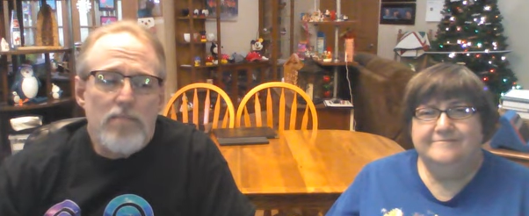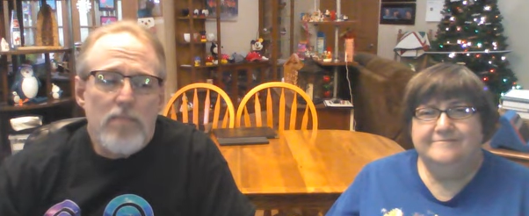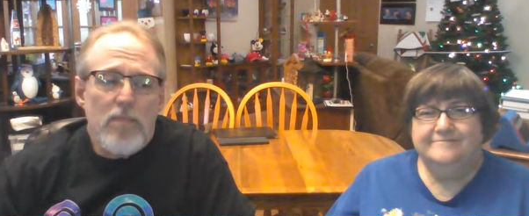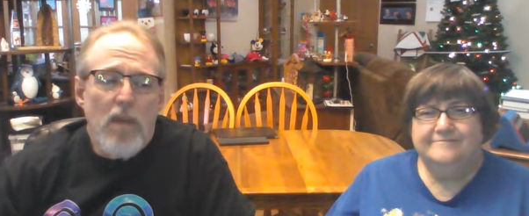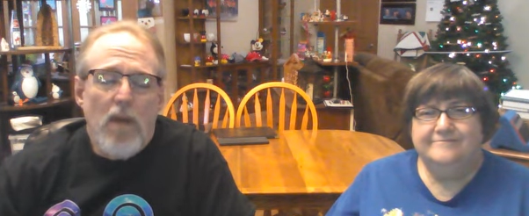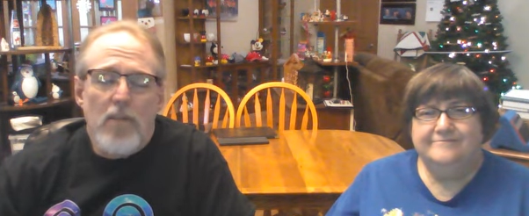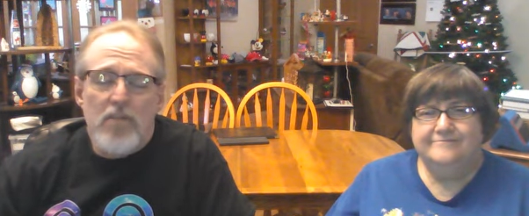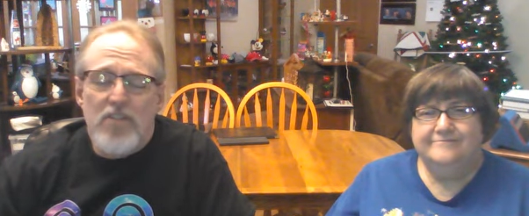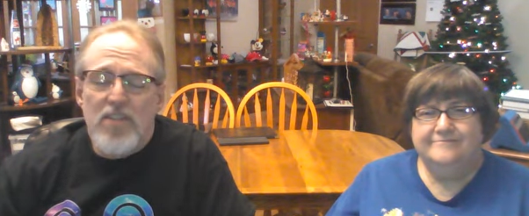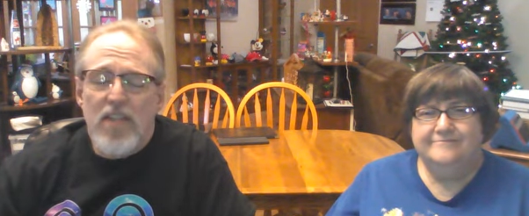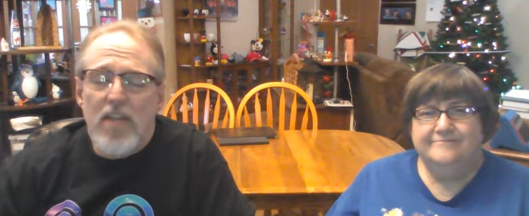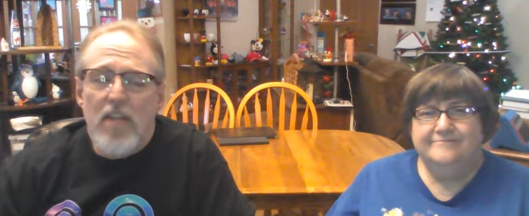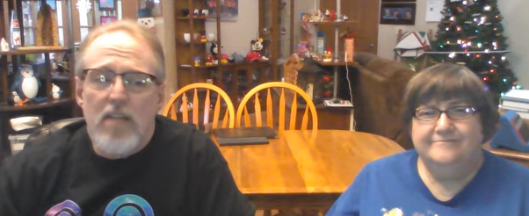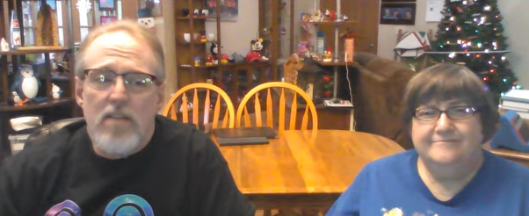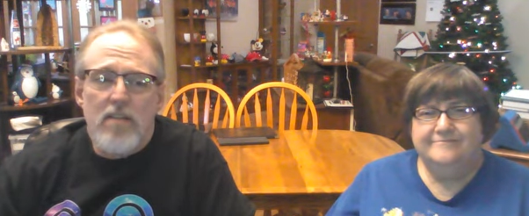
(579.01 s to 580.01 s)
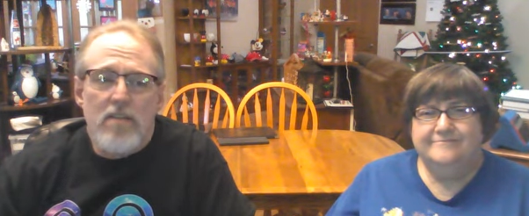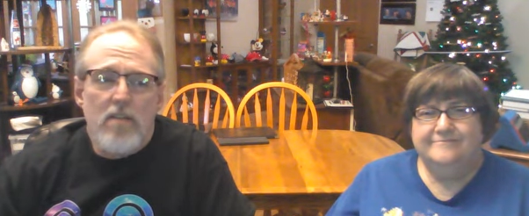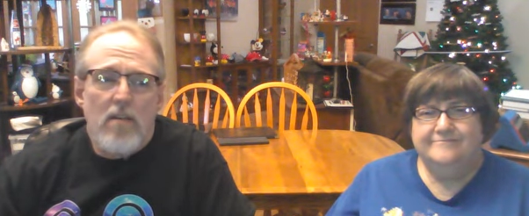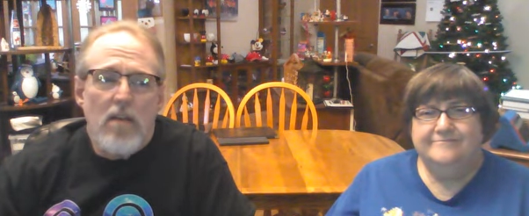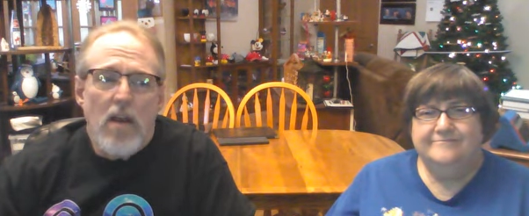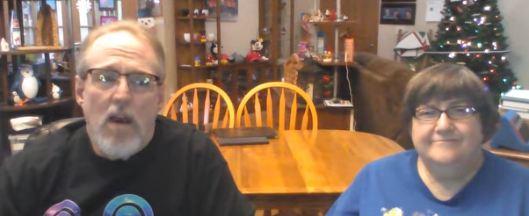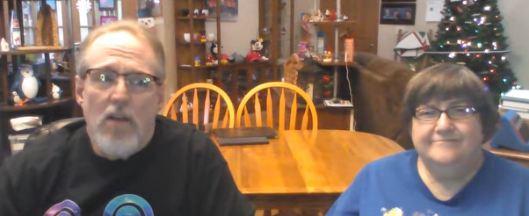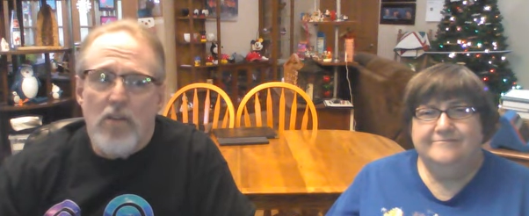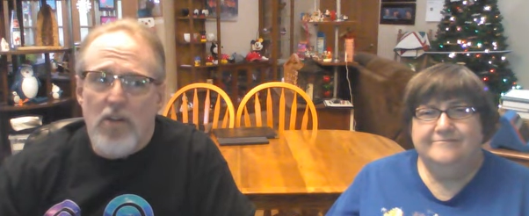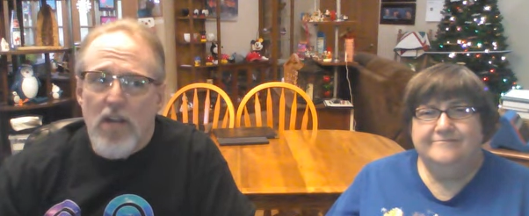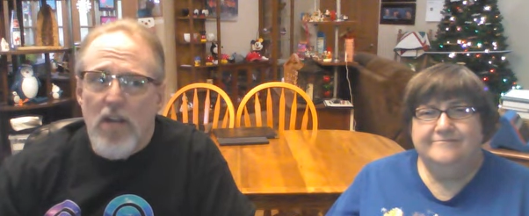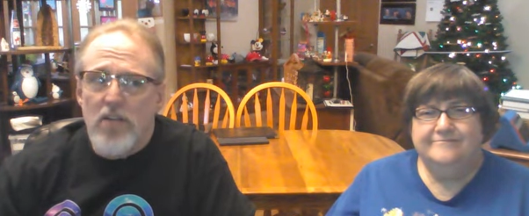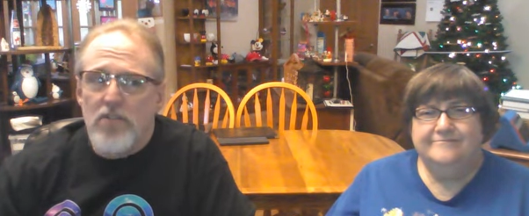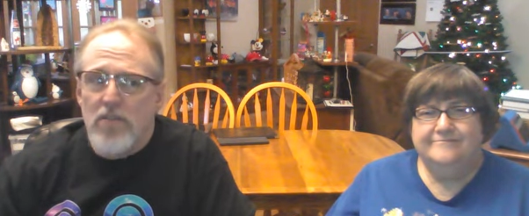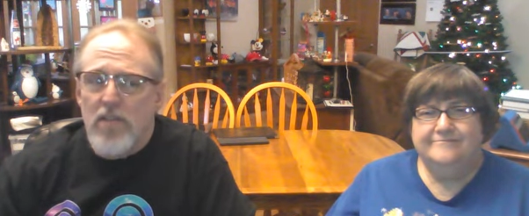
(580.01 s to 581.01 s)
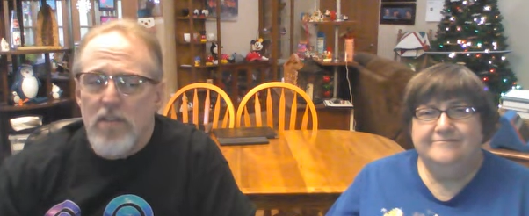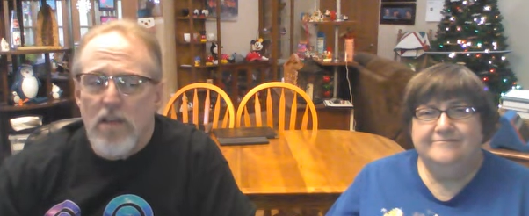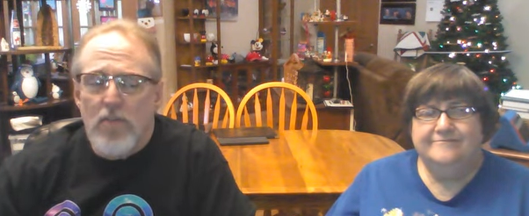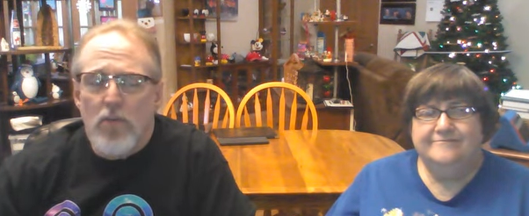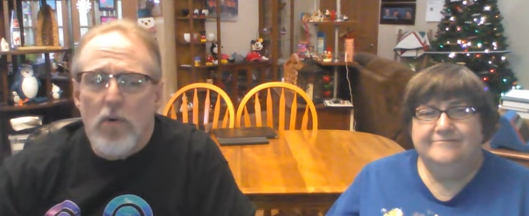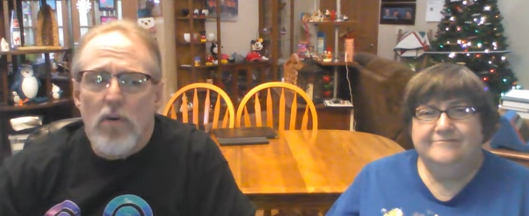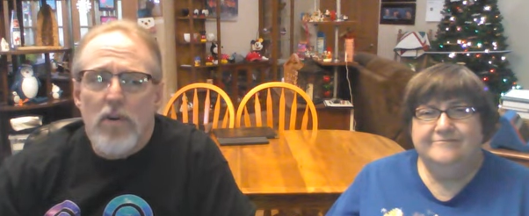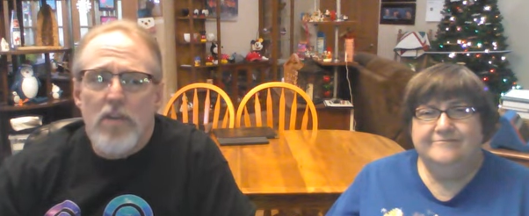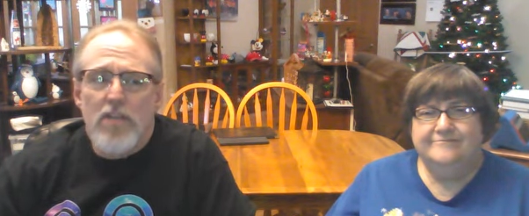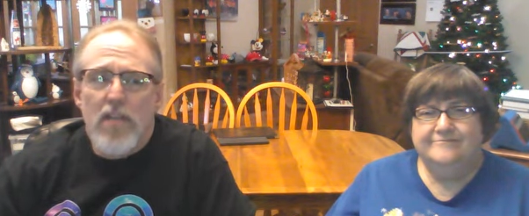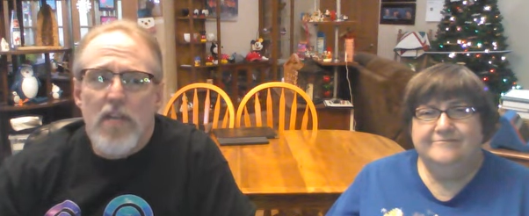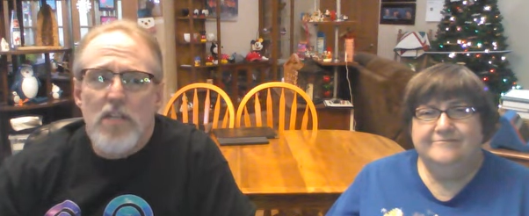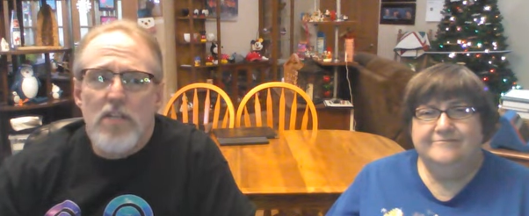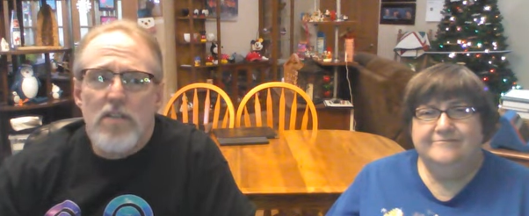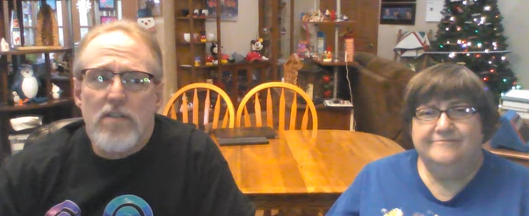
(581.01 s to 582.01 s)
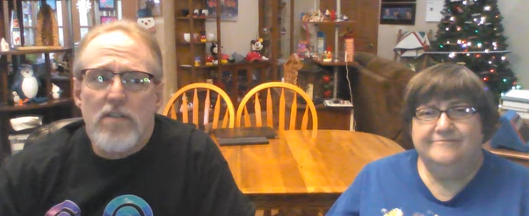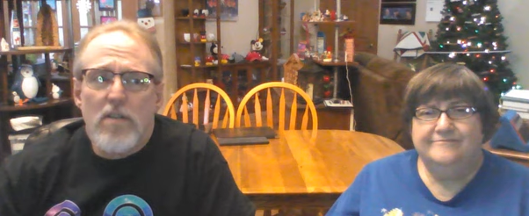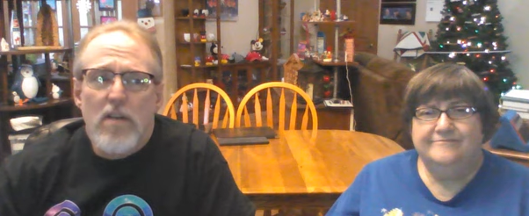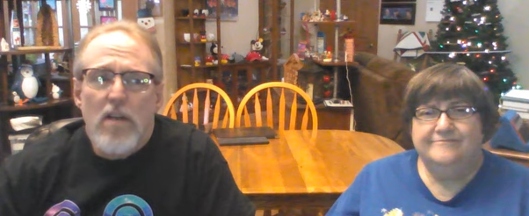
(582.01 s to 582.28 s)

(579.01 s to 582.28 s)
Speaker 1: other cities, other countries, other organizations,